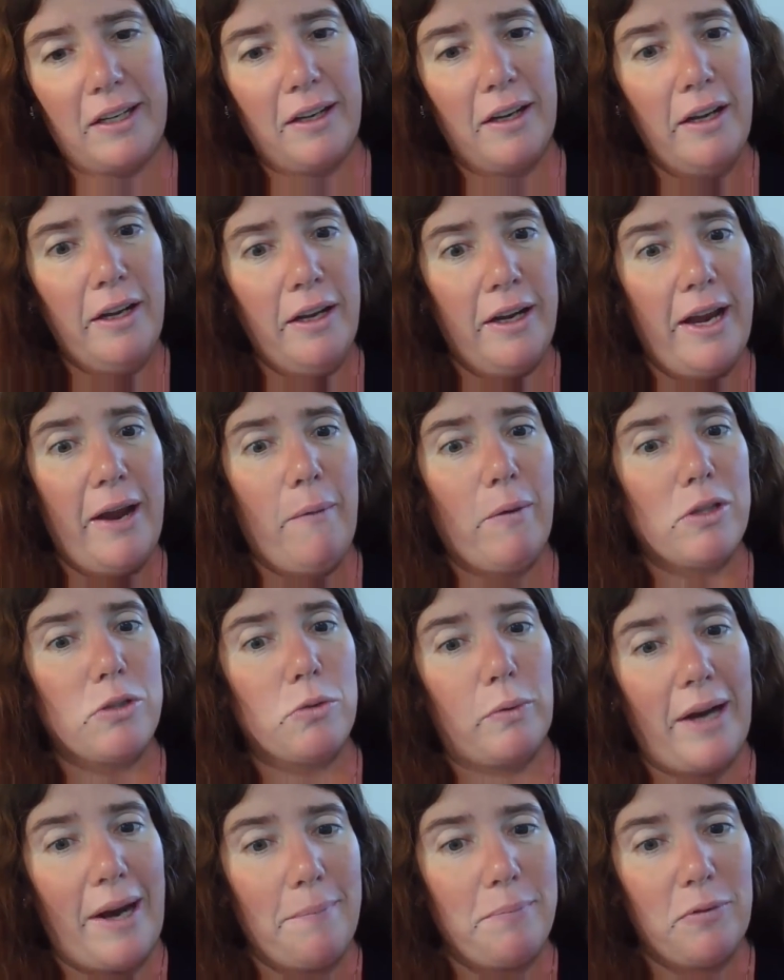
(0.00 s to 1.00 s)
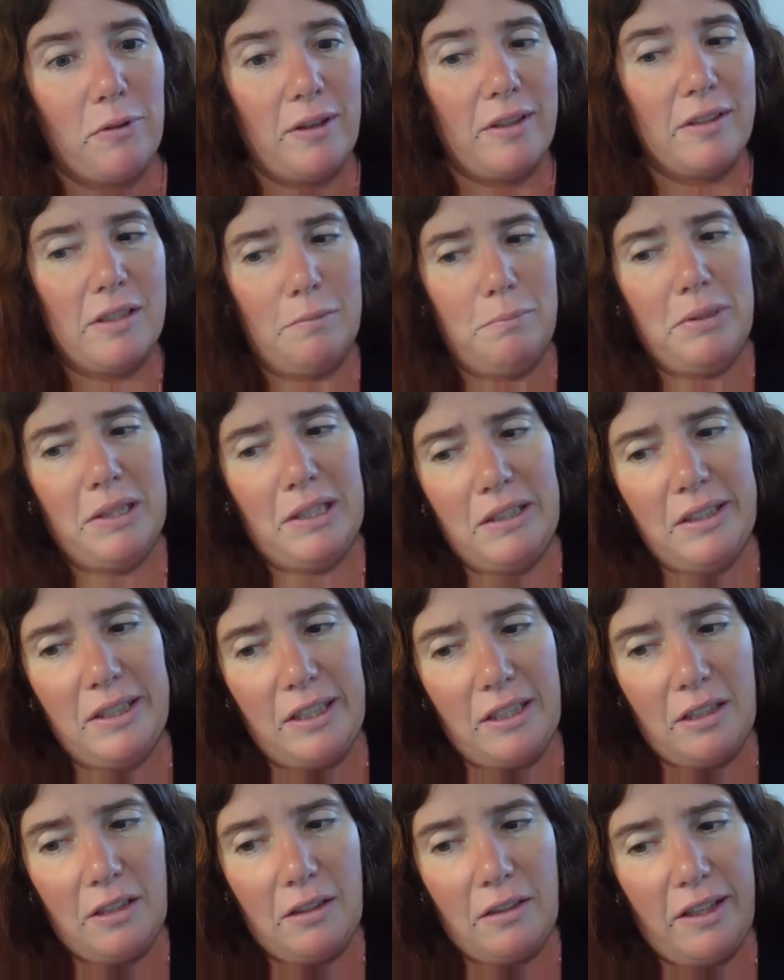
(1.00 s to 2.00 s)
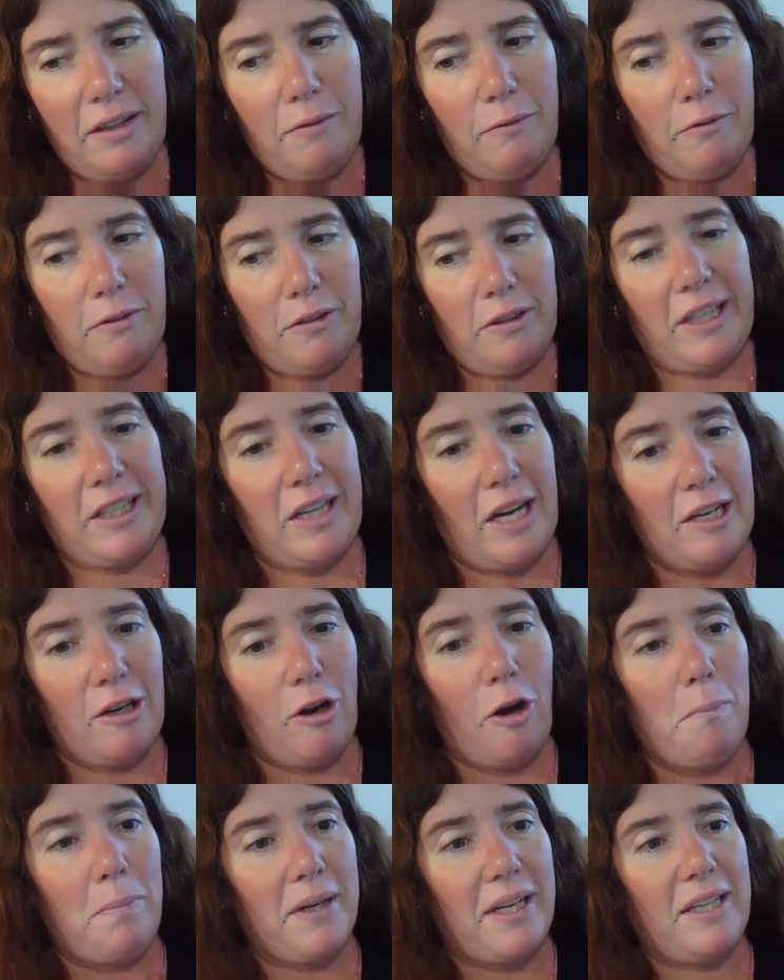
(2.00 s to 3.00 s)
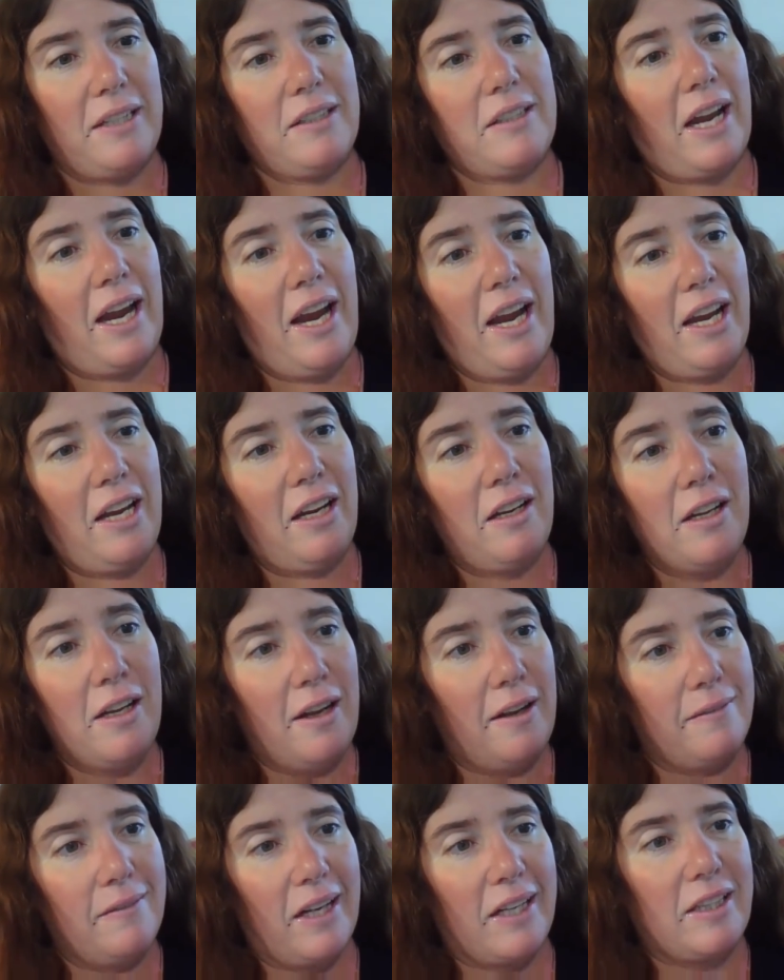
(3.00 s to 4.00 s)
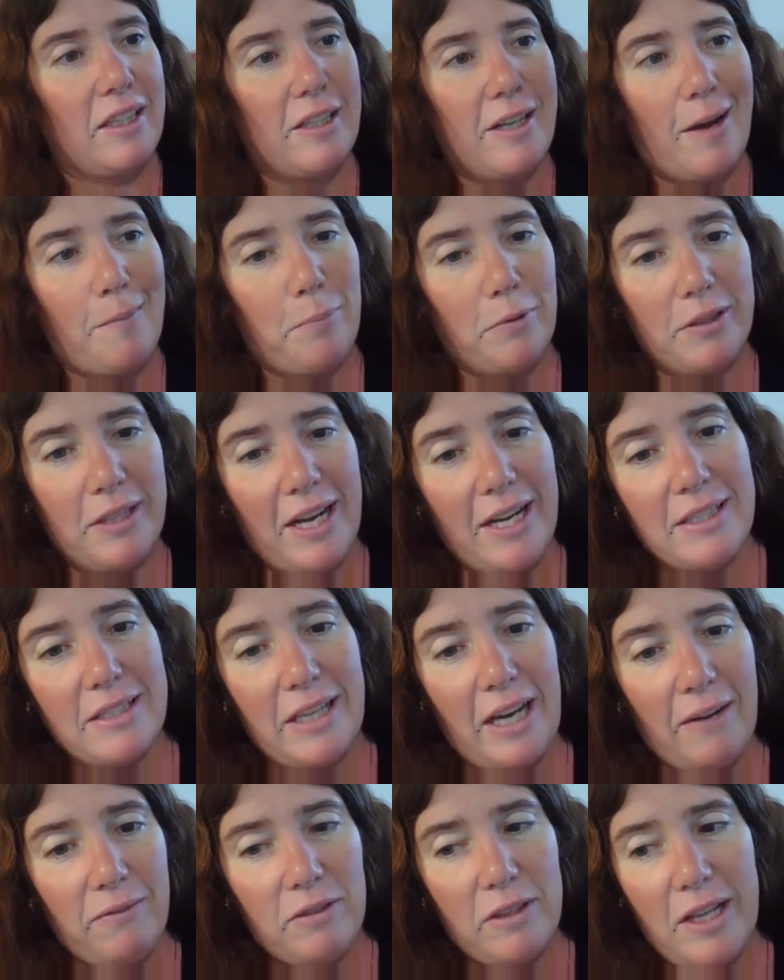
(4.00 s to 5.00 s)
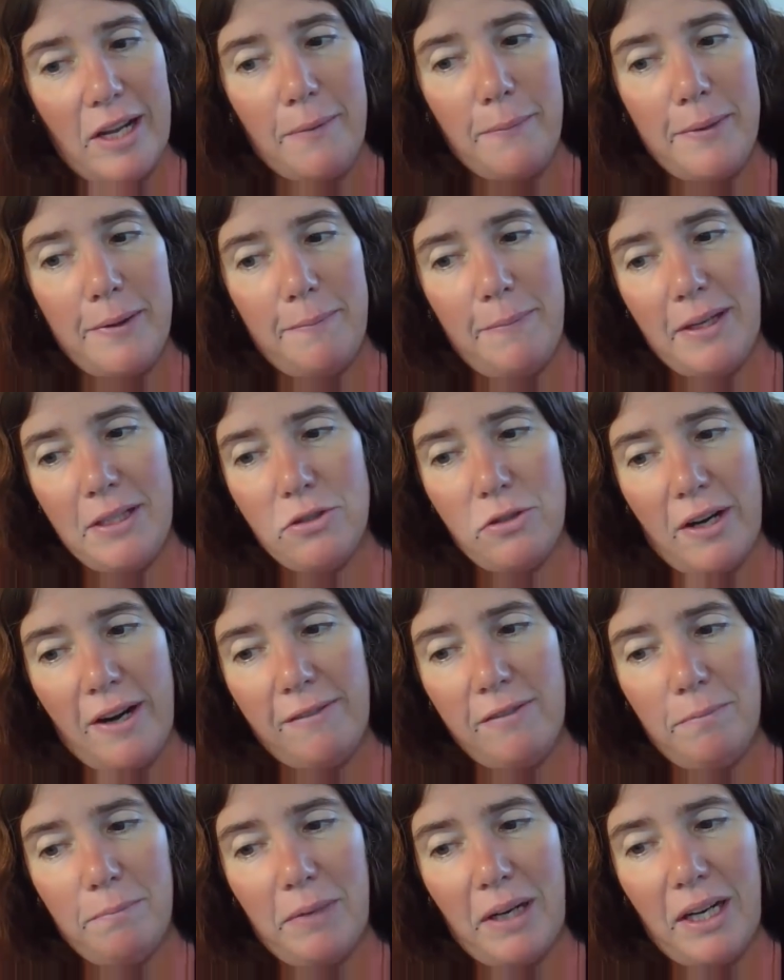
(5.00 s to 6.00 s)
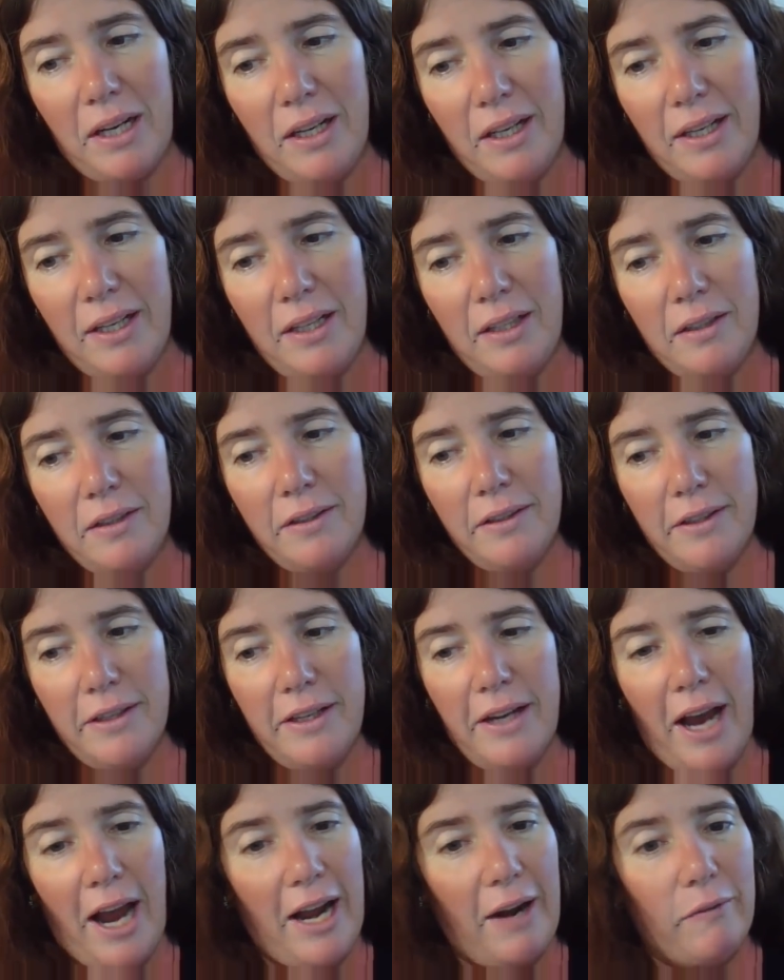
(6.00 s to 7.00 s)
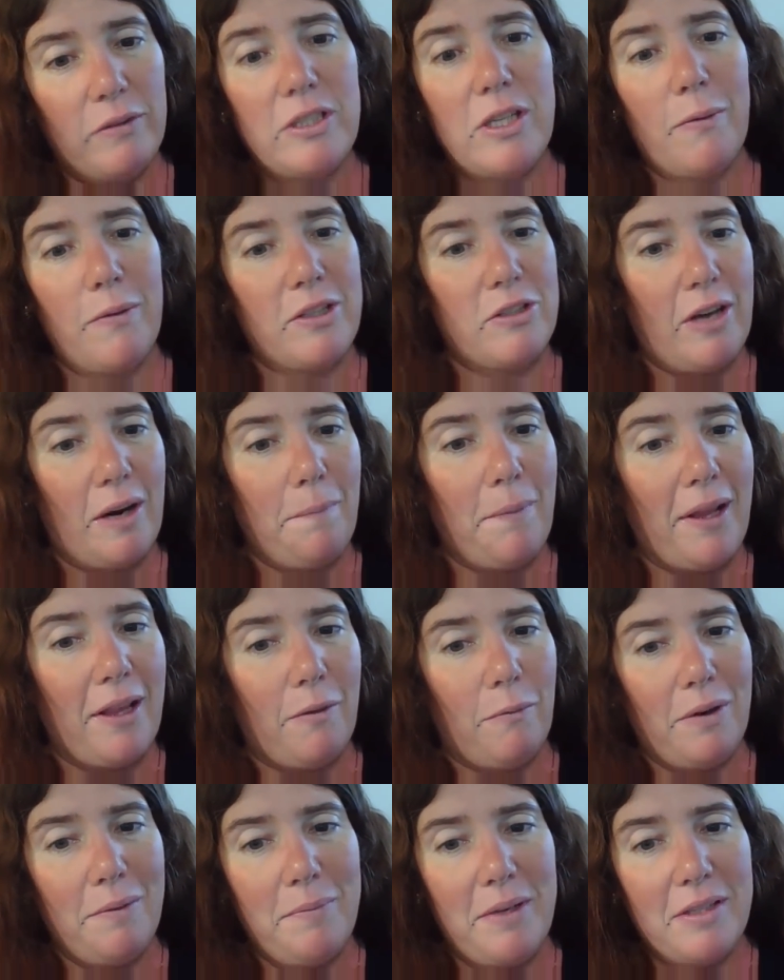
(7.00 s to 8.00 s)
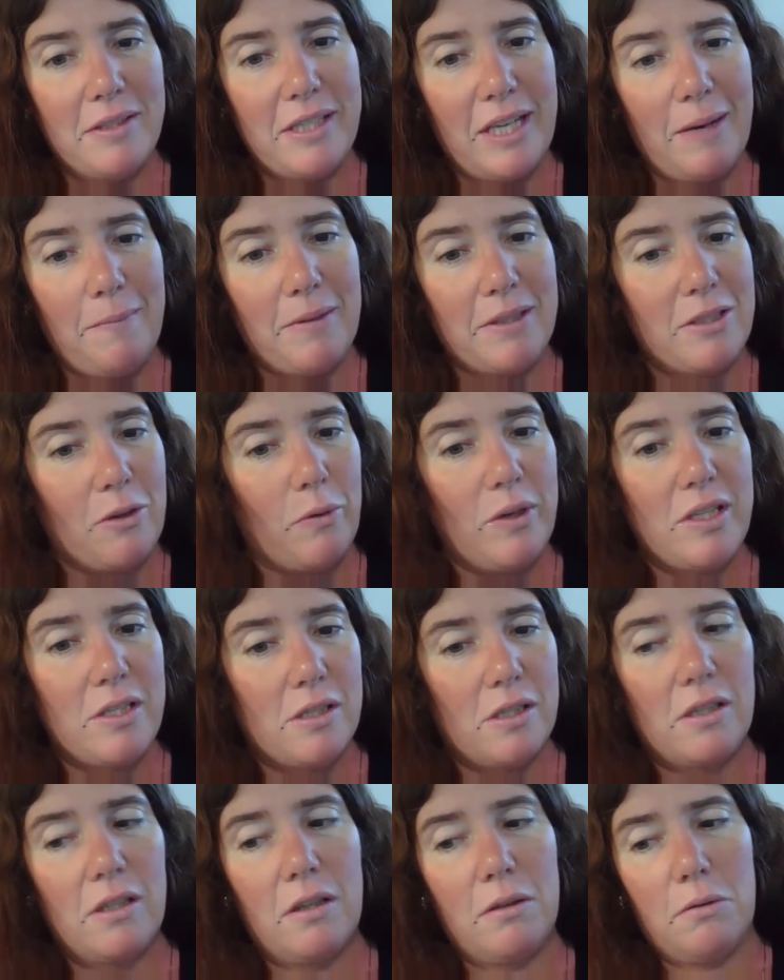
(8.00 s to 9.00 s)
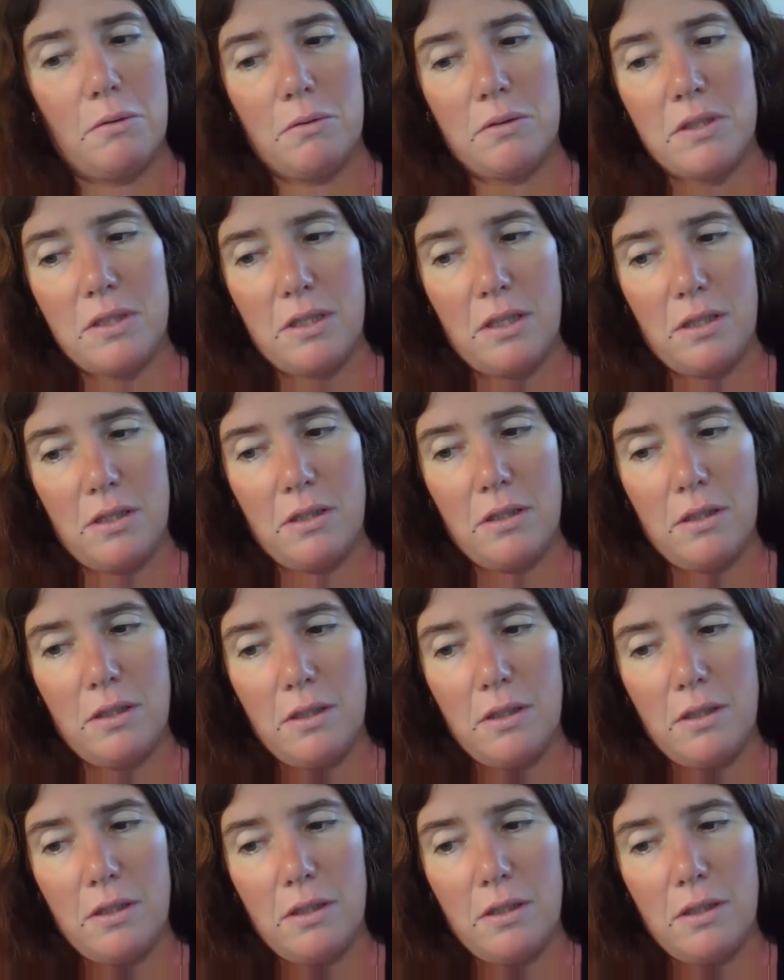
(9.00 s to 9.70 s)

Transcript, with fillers: like it was wrapped around the building like on opening day, like the couple days after that. We've been driving by, and every time we drive by that one museum, it's always closed.